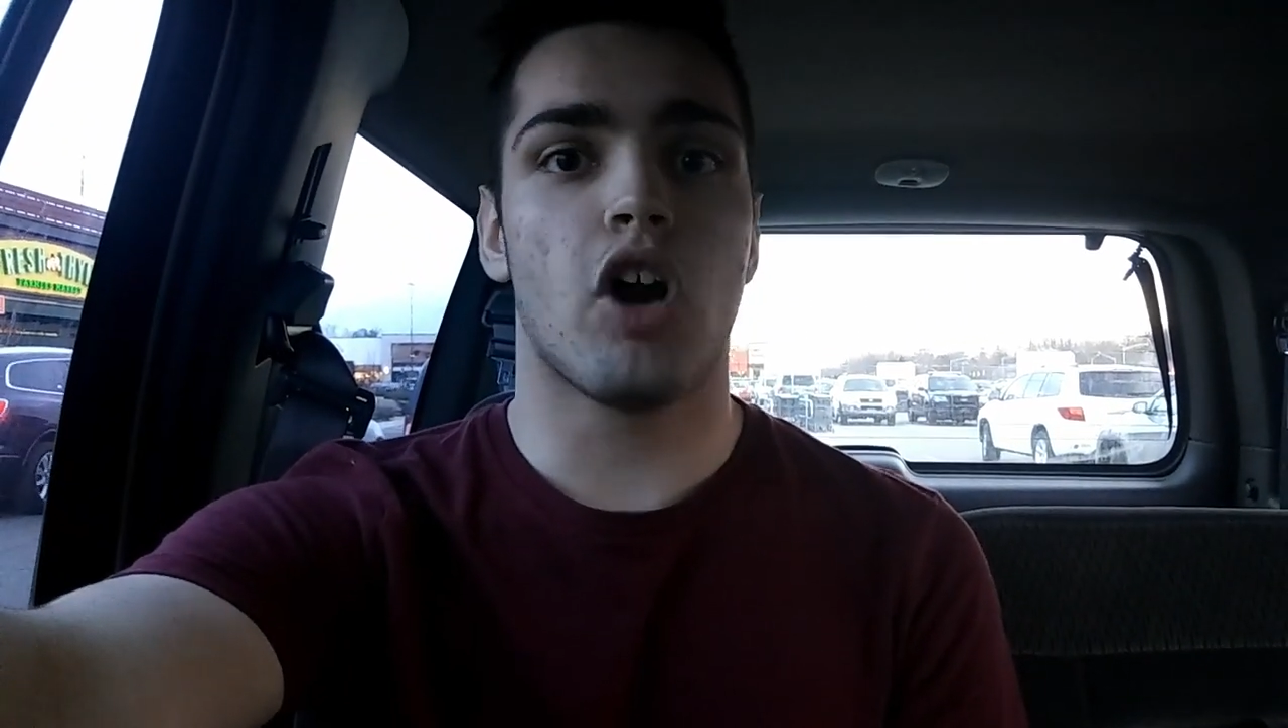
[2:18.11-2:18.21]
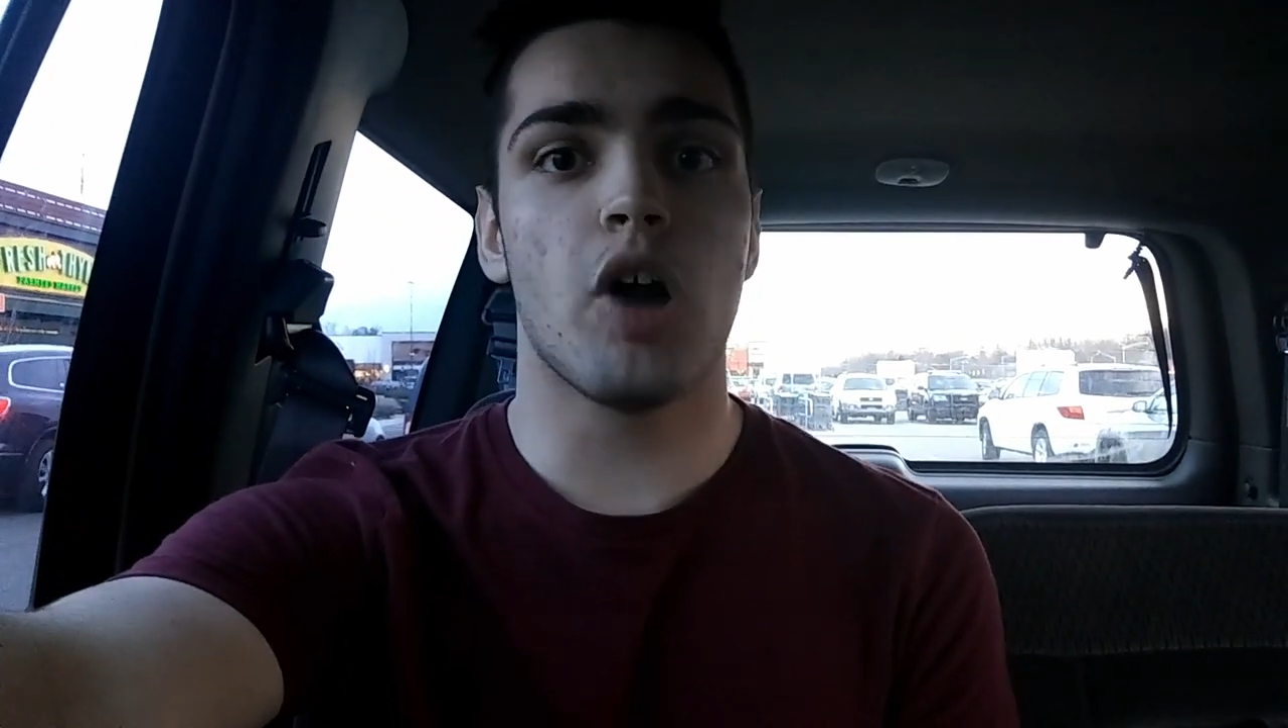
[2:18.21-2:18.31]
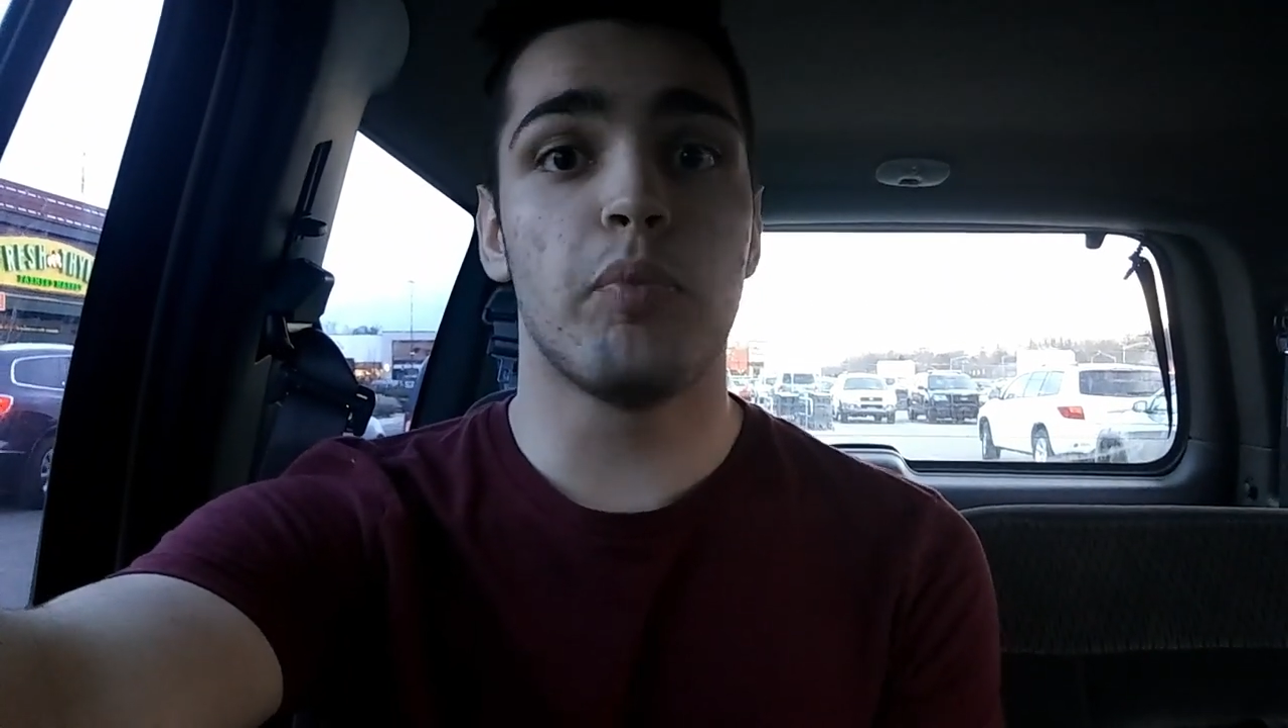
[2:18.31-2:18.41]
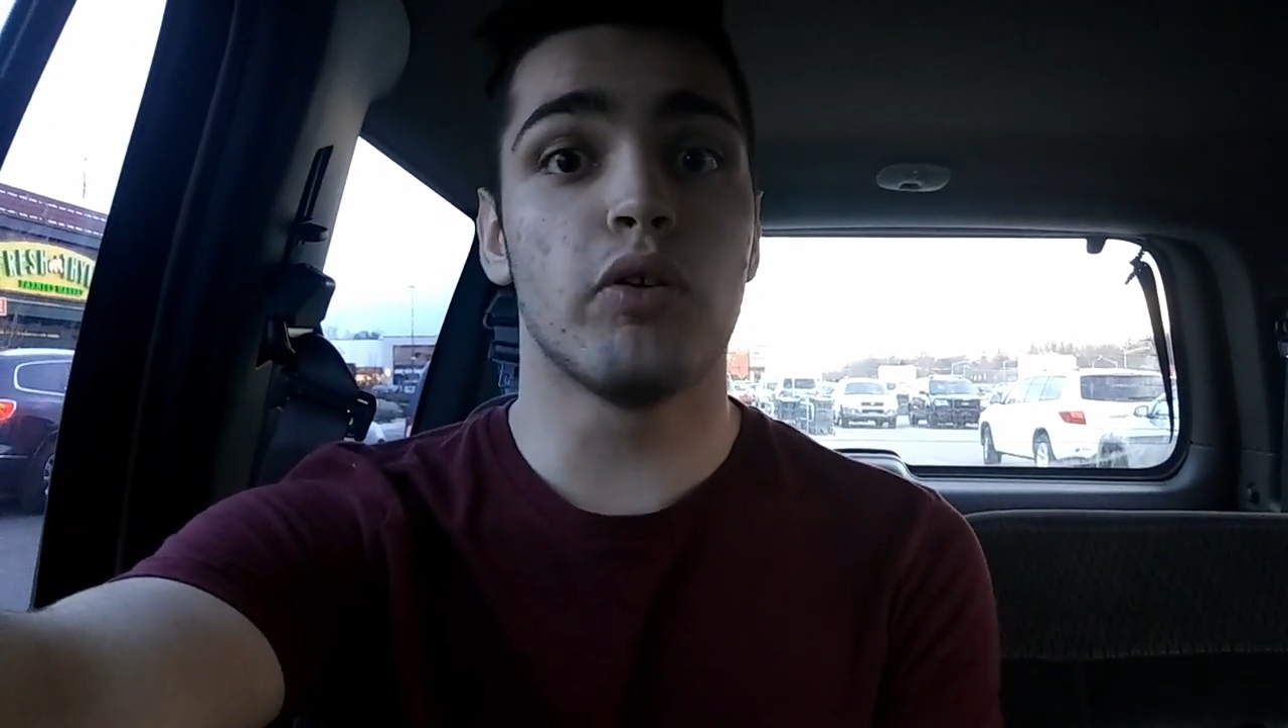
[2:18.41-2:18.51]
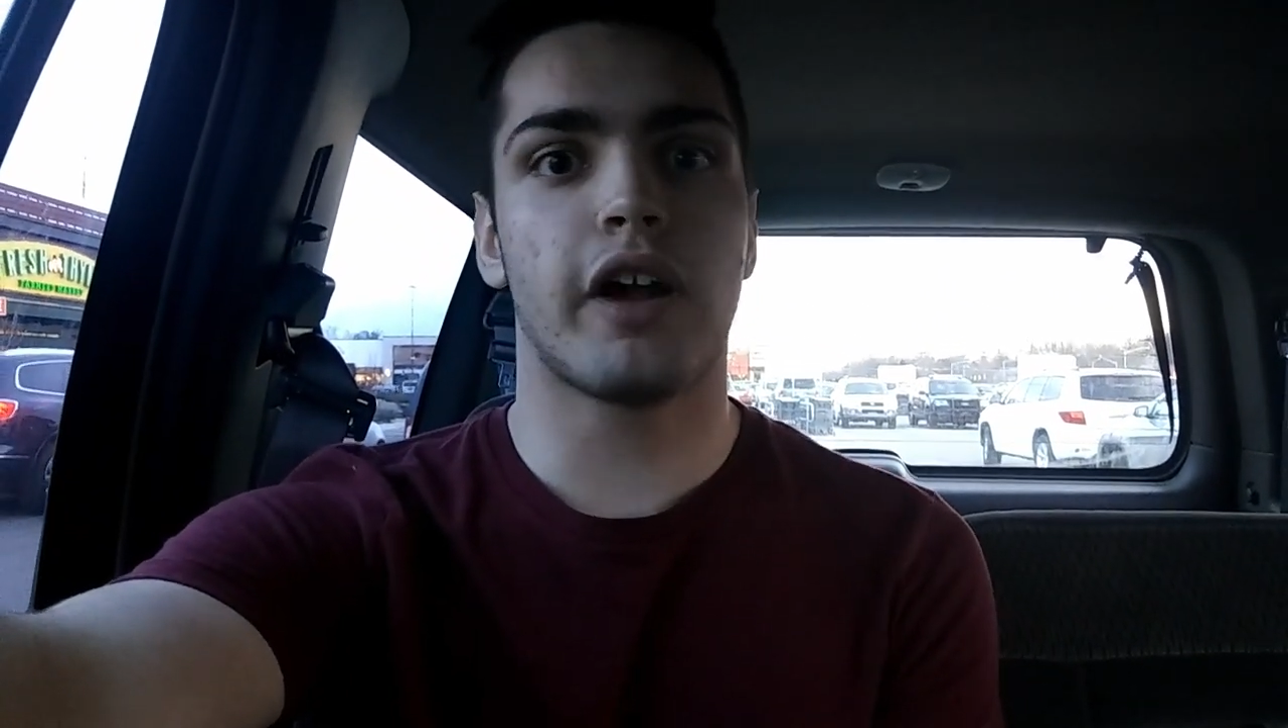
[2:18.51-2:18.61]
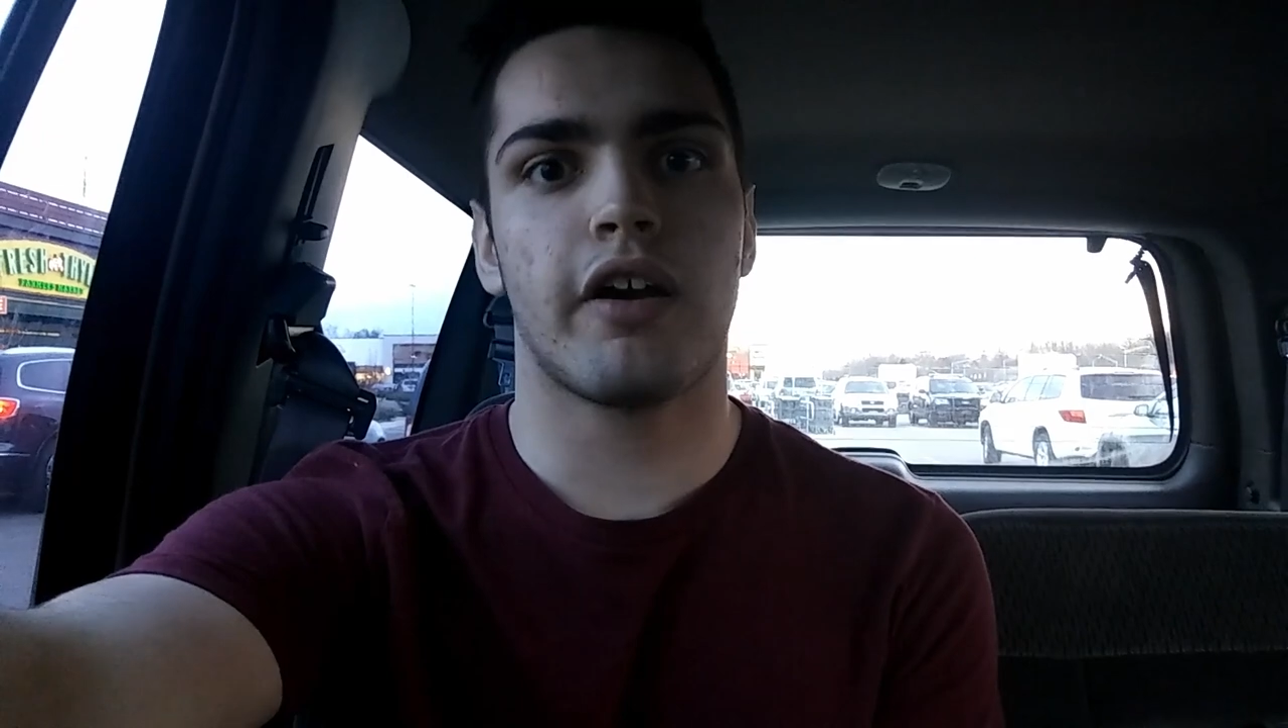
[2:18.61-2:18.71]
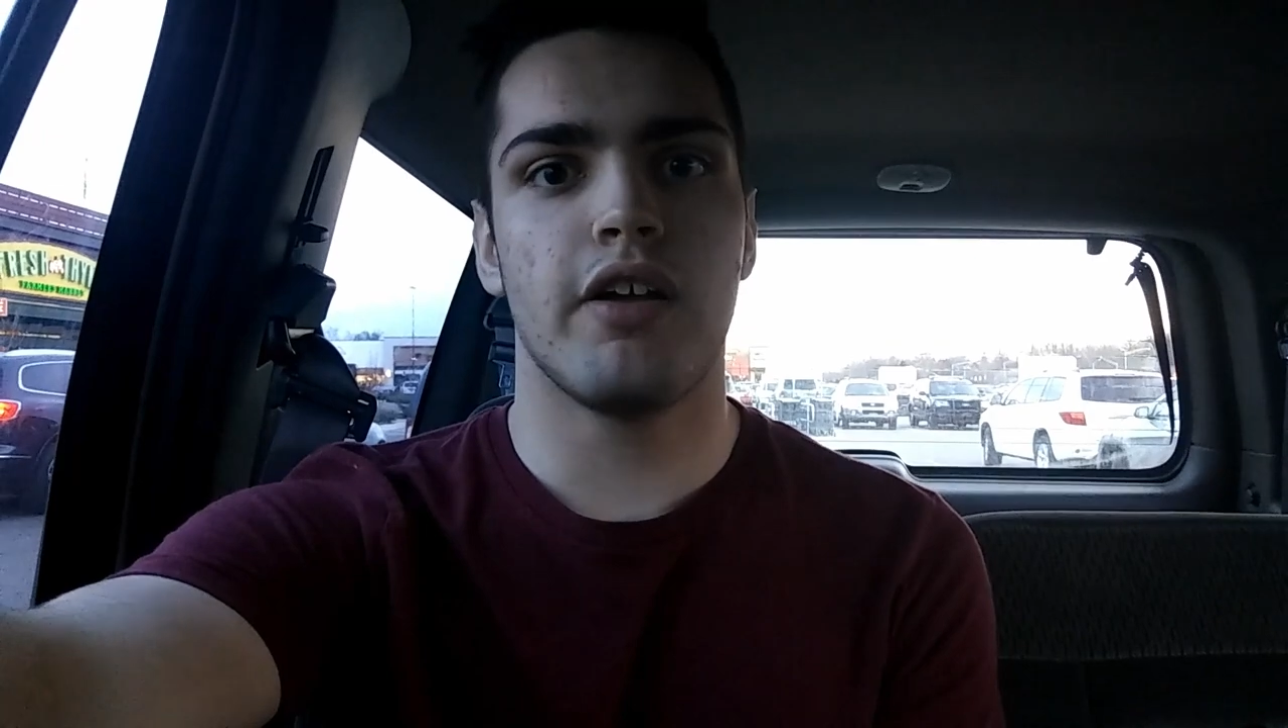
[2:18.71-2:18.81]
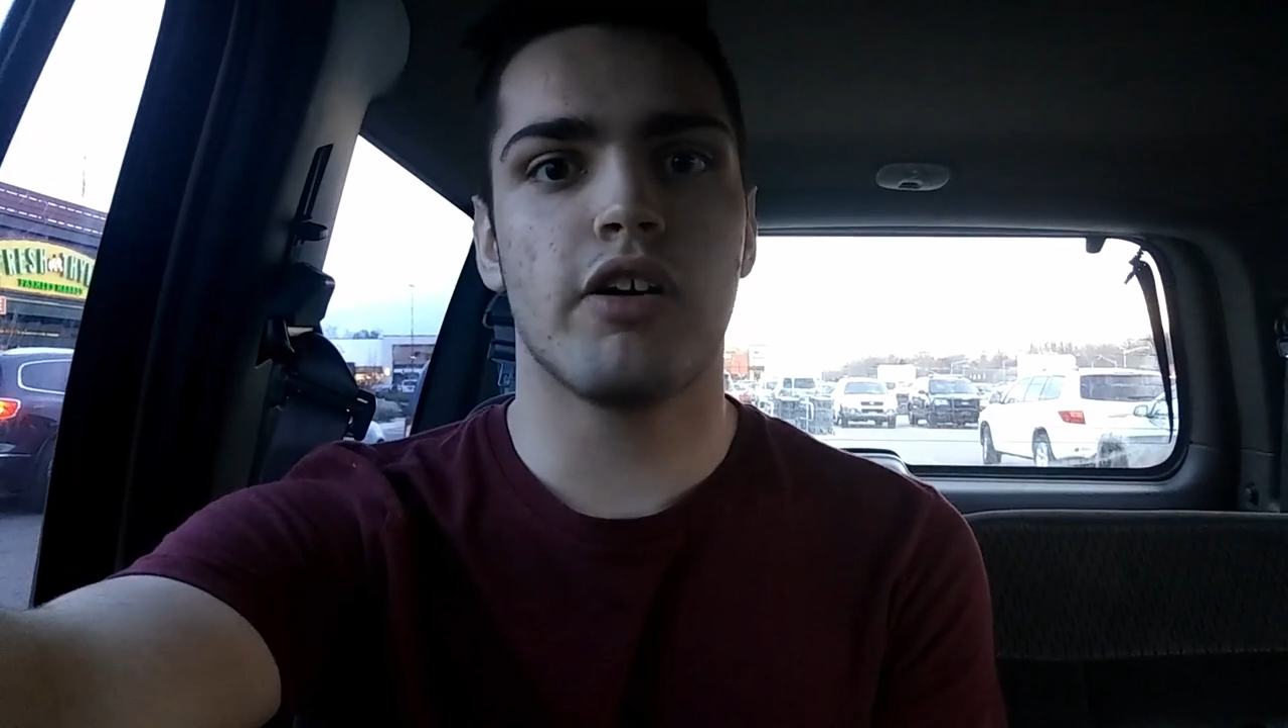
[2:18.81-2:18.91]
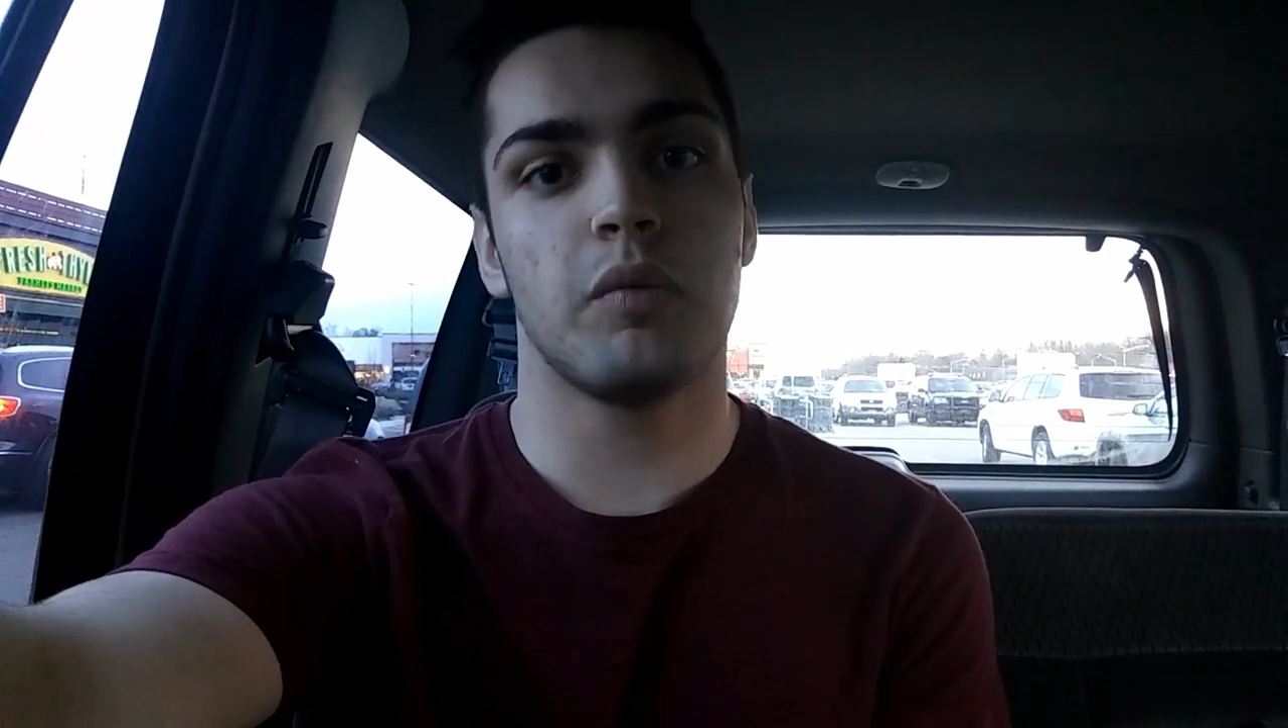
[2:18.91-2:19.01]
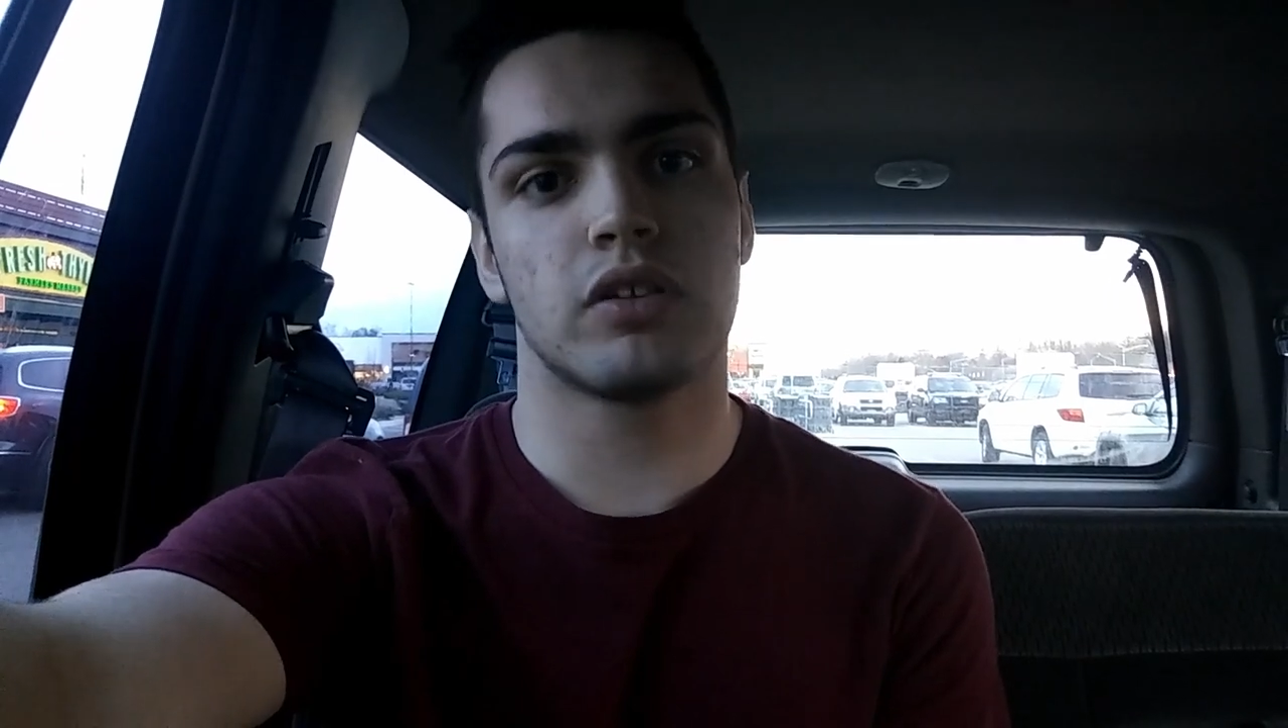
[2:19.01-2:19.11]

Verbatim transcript: carpool karaoke